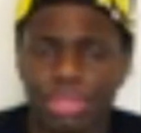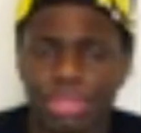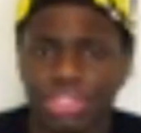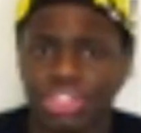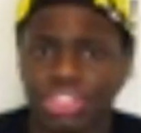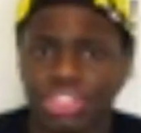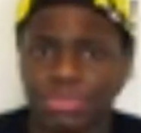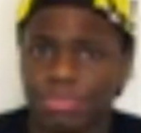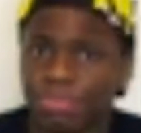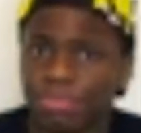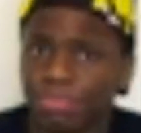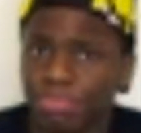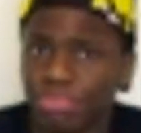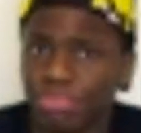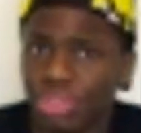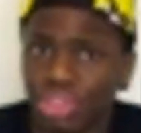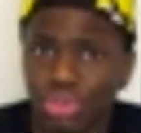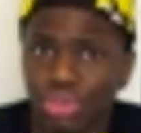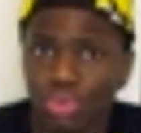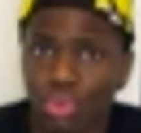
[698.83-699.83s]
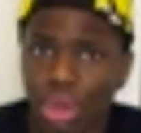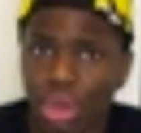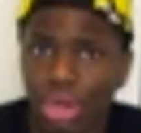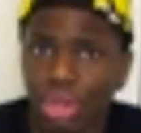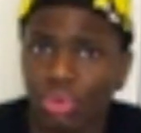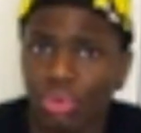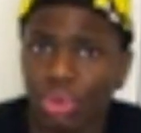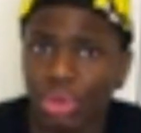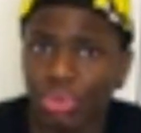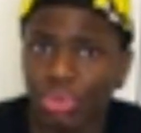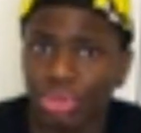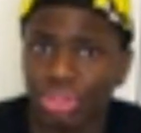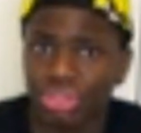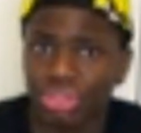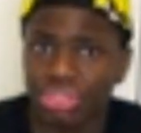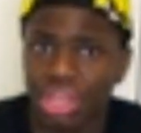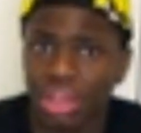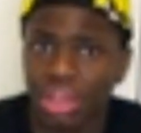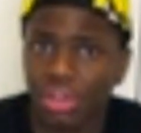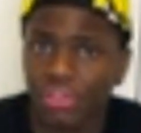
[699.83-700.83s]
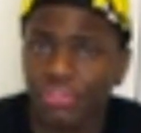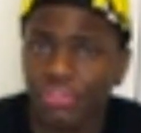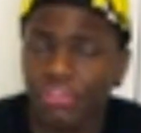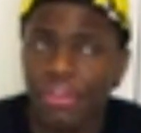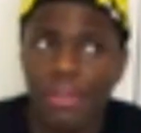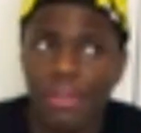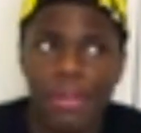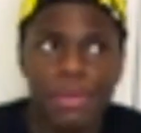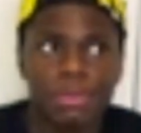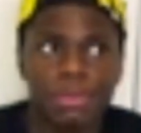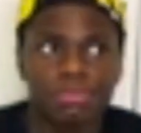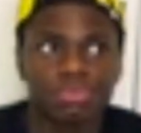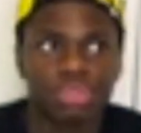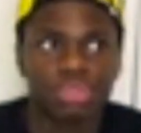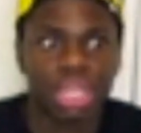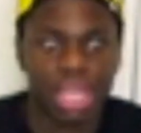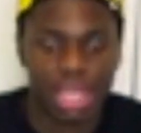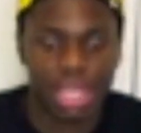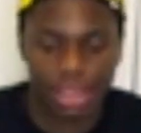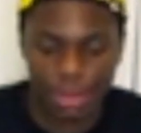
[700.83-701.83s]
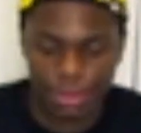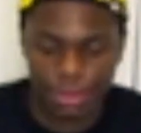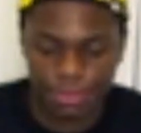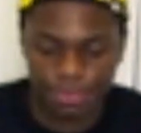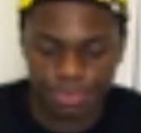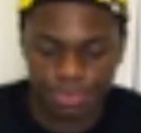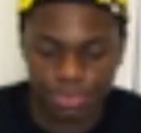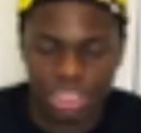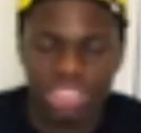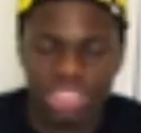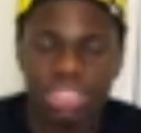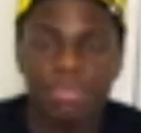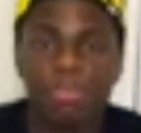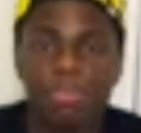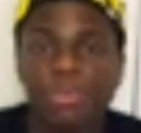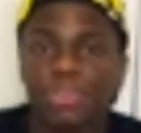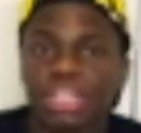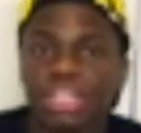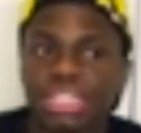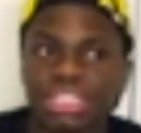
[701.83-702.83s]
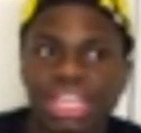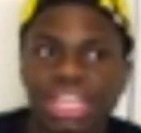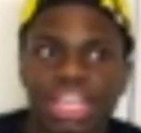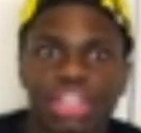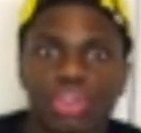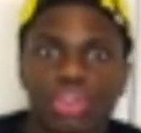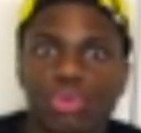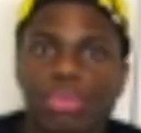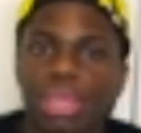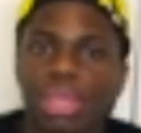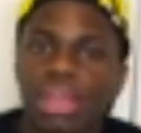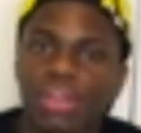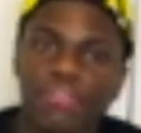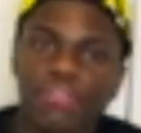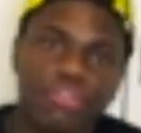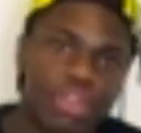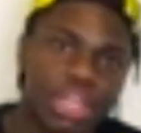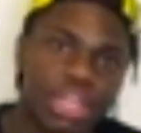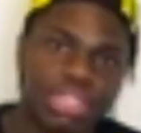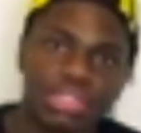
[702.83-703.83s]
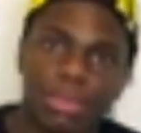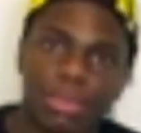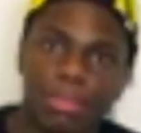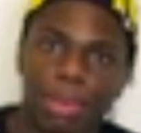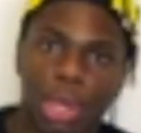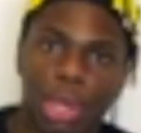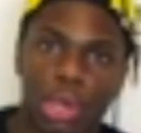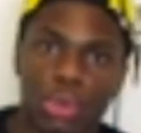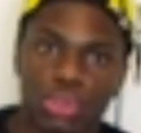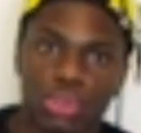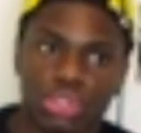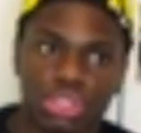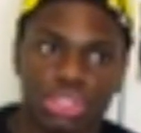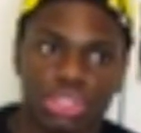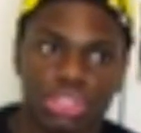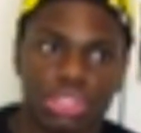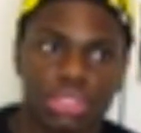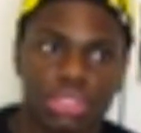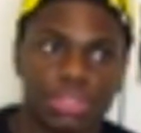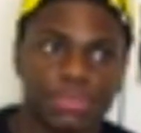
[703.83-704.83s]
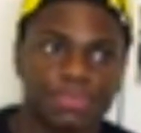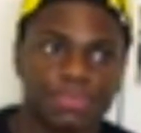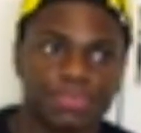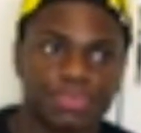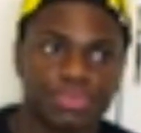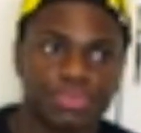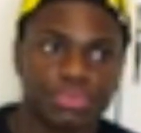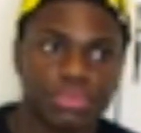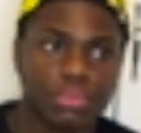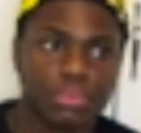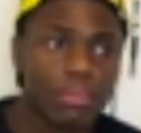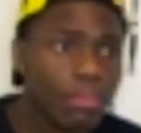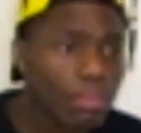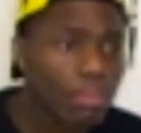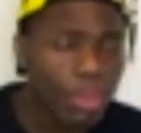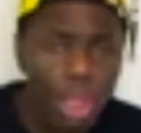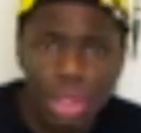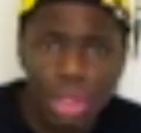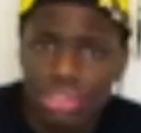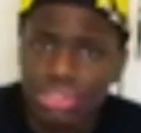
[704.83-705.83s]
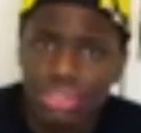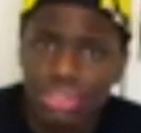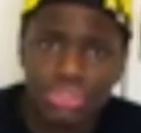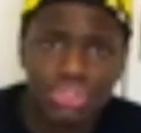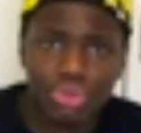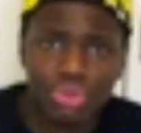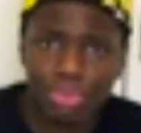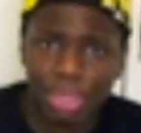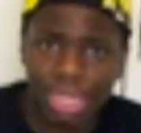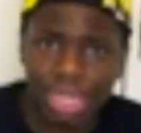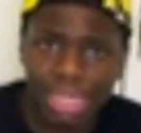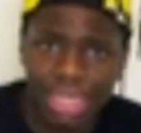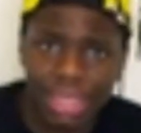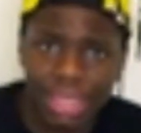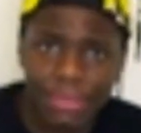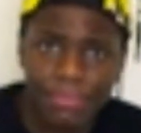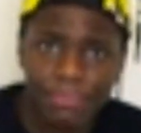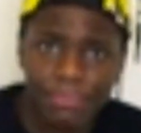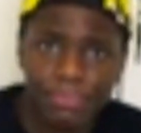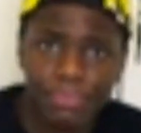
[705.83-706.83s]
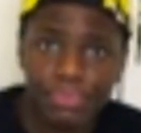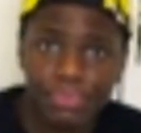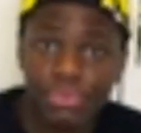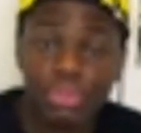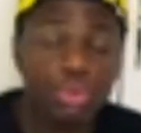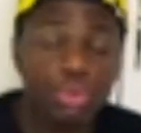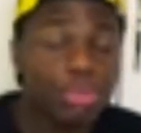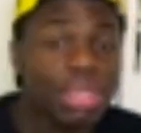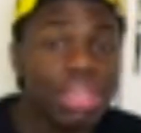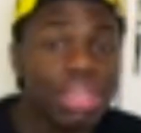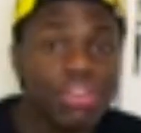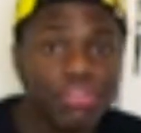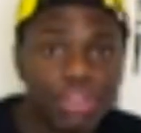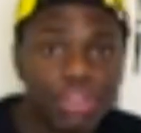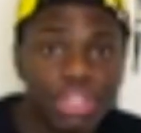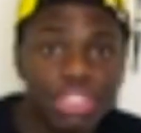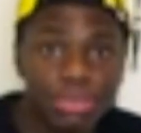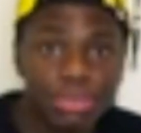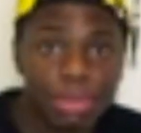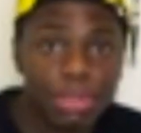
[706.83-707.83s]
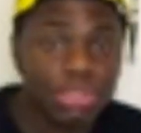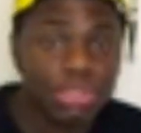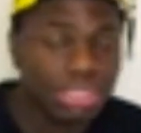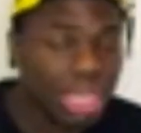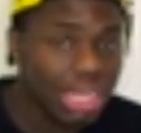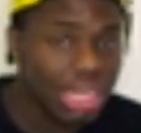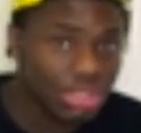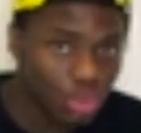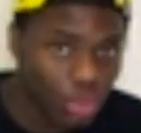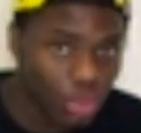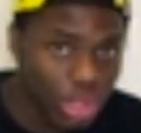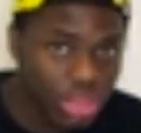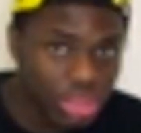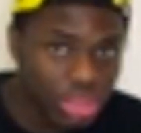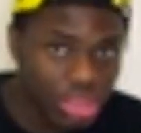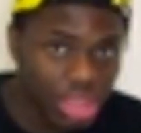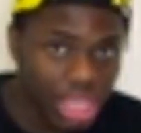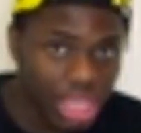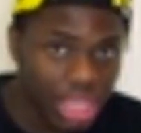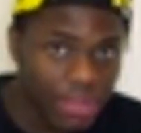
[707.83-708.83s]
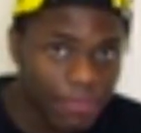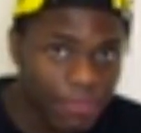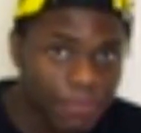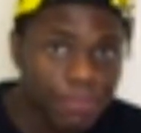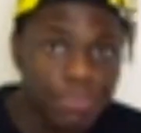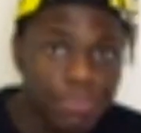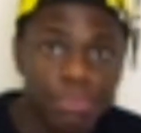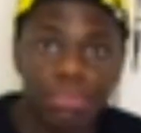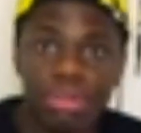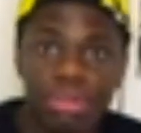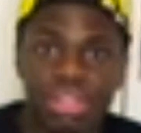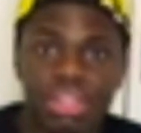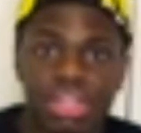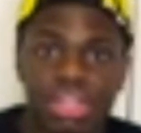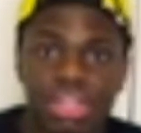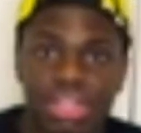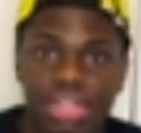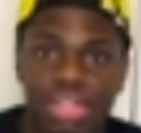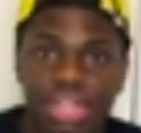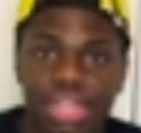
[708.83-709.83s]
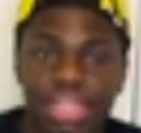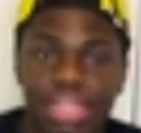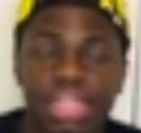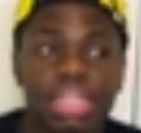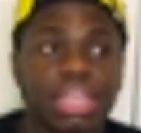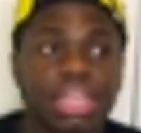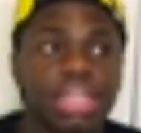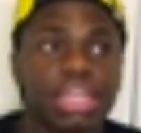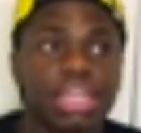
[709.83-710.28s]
just you one-on-one with yourself. Like simple things like you being afraid to post on social media. You being afraid to post, that is one thing. But at the end of the day,